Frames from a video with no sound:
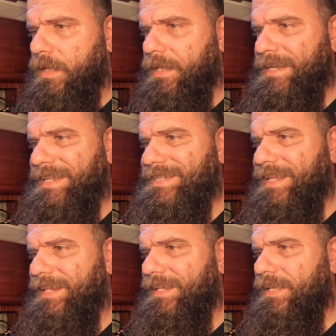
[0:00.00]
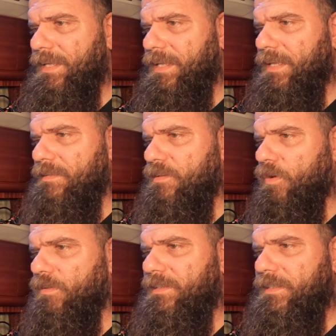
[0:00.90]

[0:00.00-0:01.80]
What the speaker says: Italy it's called